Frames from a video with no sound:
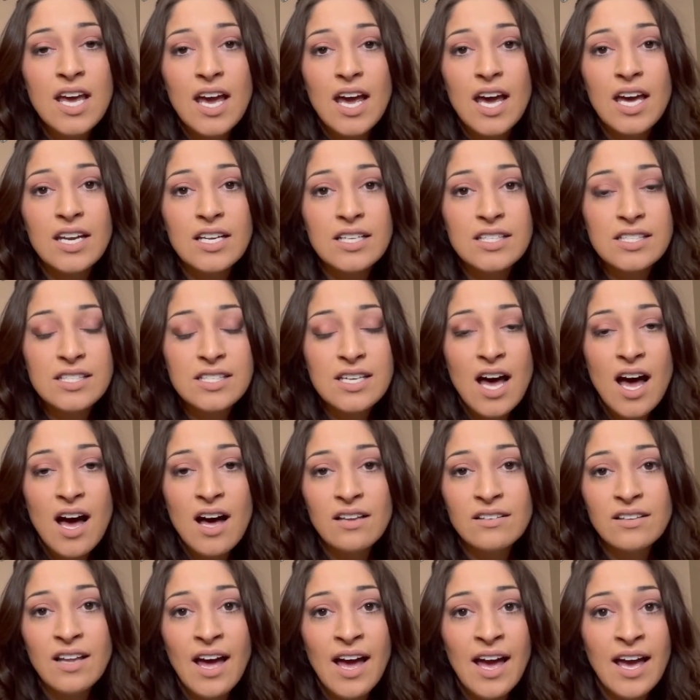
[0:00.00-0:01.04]
and it's
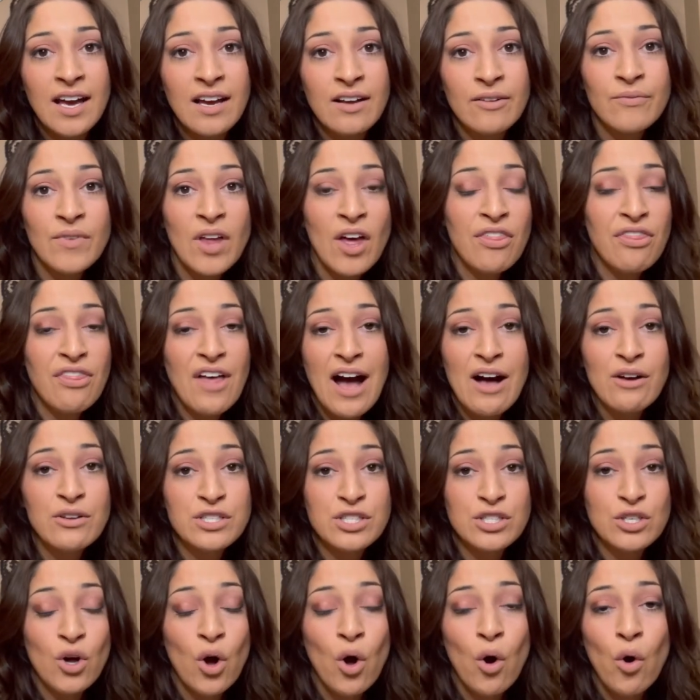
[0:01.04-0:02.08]
not
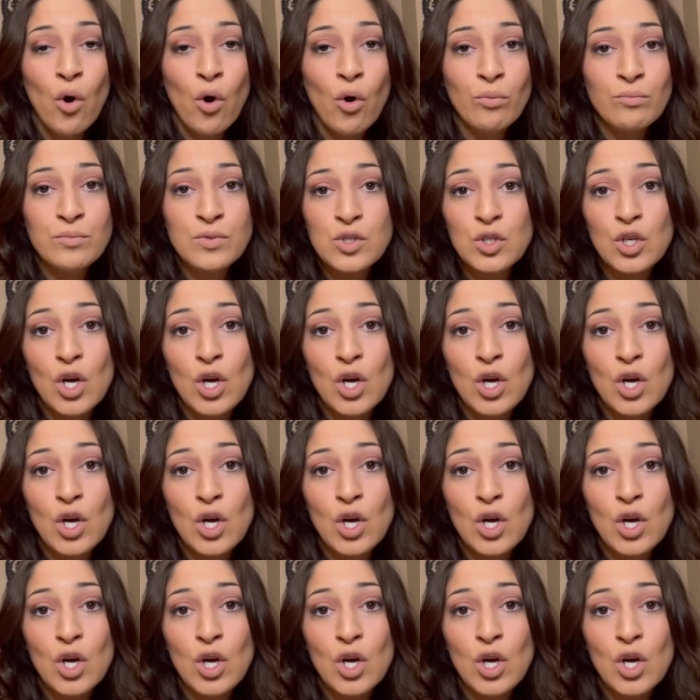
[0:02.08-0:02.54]
1,000 homes